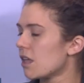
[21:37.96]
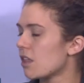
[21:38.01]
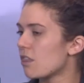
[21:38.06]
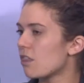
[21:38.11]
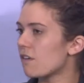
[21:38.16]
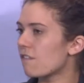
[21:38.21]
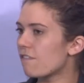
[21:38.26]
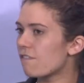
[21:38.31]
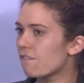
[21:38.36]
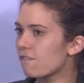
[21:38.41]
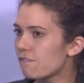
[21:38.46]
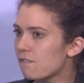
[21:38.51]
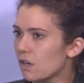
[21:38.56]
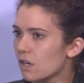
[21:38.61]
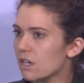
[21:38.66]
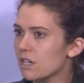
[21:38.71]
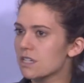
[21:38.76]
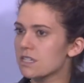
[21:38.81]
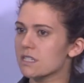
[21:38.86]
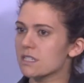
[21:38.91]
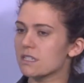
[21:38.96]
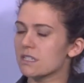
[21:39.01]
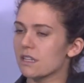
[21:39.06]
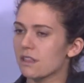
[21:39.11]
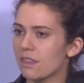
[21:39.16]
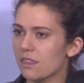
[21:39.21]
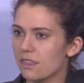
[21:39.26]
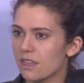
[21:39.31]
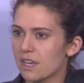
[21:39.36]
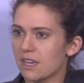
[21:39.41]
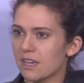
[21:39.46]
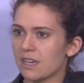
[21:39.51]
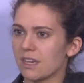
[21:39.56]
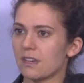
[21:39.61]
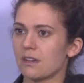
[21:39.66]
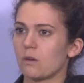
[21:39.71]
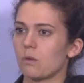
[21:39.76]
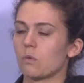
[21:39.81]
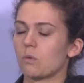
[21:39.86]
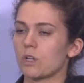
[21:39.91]
The first
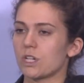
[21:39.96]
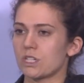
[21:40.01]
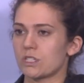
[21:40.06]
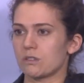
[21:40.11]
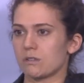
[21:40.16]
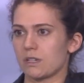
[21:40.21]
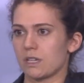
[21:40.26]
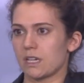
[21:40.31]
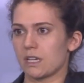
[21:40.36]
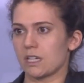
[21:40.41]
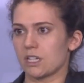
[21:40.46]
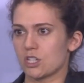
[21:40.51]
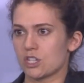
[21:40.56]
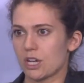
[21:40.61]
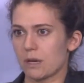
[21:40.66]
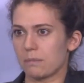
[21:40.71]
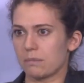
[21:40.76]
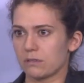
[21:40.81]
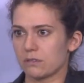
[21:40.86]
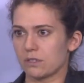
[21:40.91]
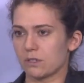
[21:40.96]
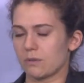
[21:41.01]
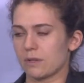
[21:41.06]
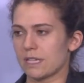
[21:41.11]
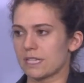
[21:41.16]
thing we're doing at JetBlue